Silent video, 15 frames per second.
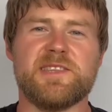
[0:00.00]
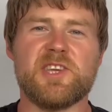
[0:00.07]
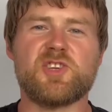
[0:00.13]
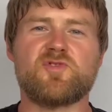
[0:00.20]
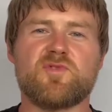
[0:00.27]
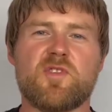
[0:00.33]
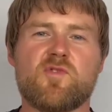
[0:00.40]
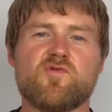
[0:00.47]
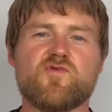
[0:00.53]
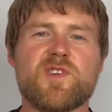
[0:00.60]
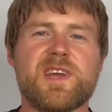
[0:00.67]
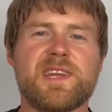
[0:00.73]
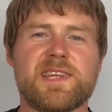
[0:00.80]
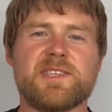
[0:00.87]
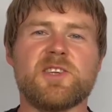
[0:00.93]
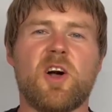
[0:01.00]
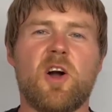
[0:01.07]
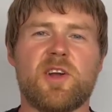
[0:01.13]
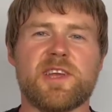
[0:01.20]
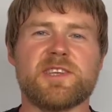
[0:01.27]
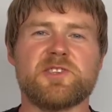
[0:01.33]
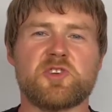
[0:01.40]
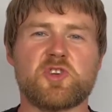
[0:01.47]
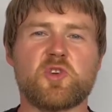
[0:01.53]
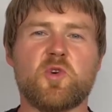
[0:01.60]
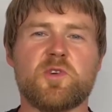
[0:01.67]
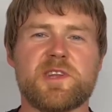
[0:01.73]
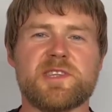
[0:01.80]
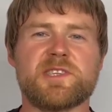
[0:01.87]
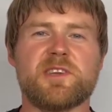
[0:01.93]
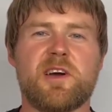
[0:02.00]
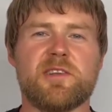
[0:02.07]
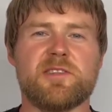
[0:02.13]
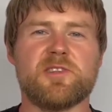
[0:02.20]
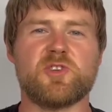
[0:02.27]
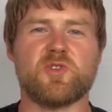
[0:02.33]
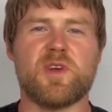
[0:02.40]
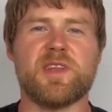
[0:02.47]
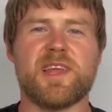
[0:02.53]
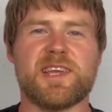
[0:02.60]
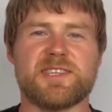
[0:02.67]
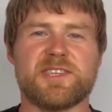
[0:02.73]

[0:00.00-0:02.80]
this drill really targets the shortening side of the joint. As